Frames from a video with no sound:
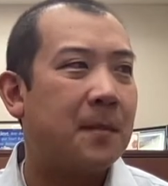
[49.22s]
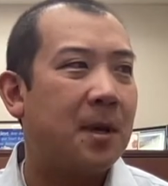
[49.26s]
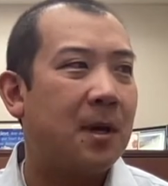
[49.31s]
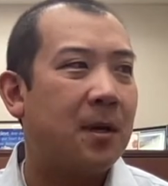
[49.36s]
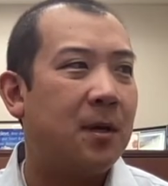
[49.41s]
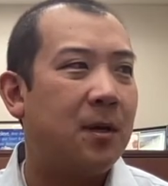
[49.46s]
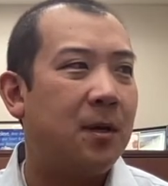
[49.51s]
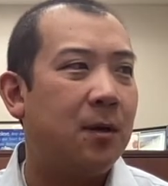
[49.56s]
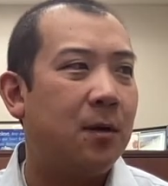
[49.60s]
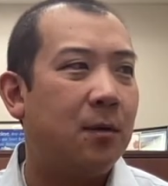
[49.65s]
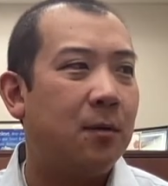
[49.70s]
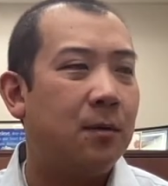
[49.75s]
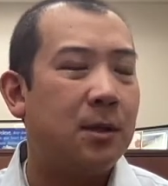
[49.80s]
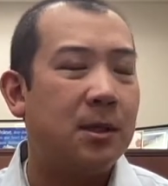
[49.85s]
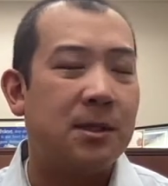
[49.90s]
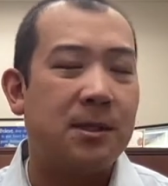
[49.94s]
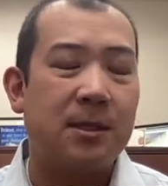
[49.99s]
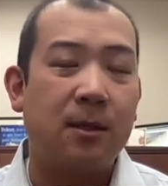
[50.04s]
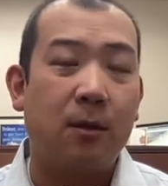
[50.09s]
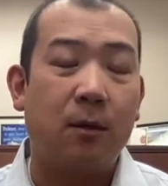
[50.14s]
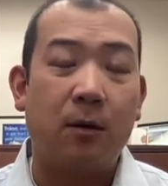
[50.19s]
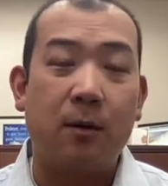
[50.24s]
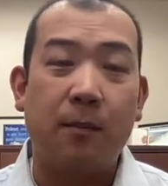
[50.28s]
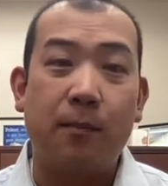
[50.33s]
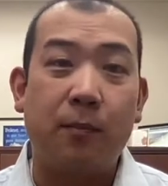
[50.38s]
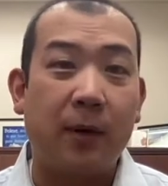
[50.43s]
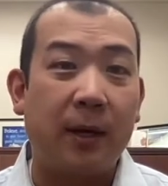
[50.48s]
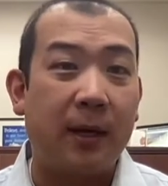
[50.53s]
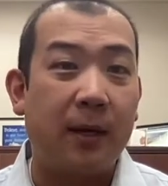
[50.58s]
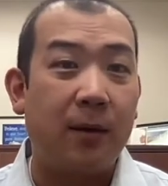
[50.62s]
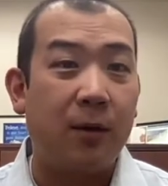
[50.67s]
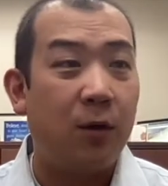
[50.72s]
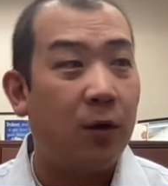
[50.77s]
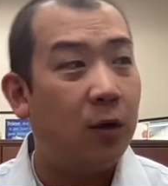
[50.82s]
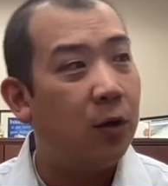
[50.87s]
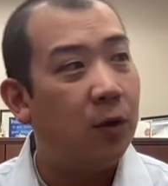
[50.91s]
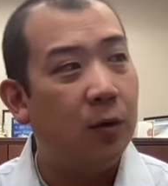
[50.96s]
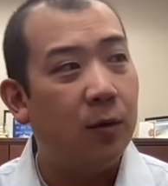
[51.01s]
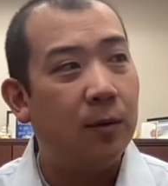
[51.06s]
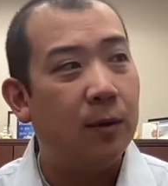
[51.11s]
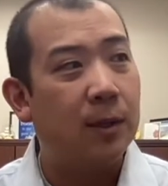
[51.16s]
you know, does it look brand
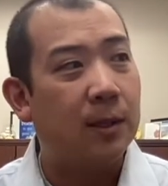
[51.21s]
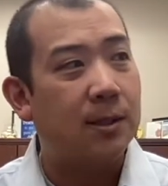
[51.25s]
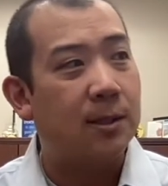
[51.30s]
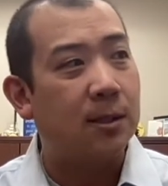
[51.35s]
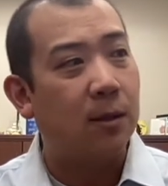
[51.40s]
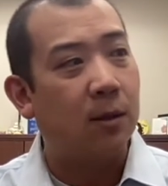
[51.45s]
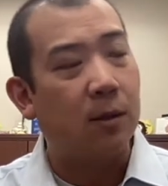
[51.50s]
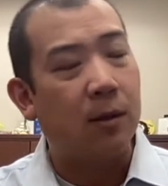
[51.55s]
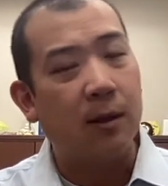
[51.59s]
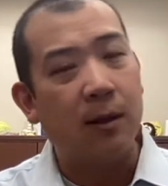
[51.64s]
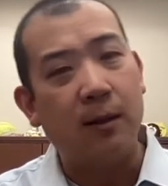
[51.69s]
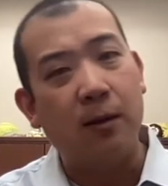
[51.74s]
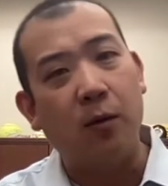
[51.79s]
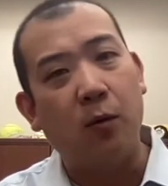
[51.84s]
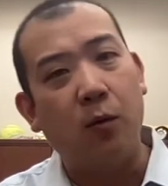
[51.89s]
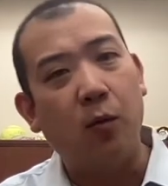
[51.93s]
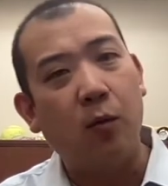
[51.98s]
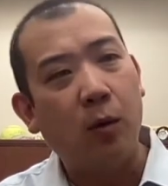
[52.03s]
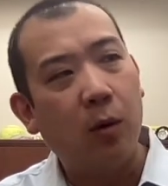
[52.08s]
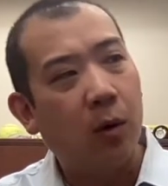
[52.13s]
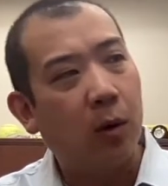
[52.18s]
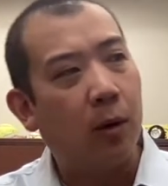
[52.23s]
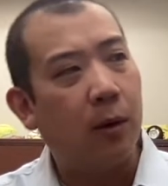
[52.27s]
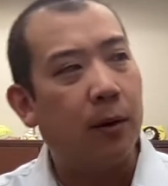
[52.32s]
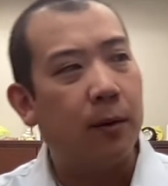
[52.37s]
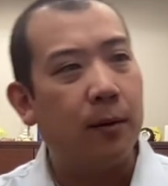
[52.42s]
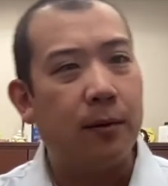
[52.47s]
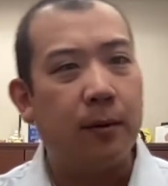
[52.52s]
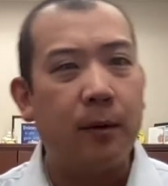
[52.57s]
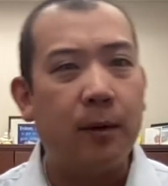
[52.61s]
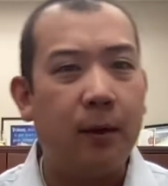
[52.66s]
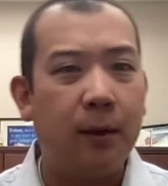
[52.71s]
new? Does it look a little worn?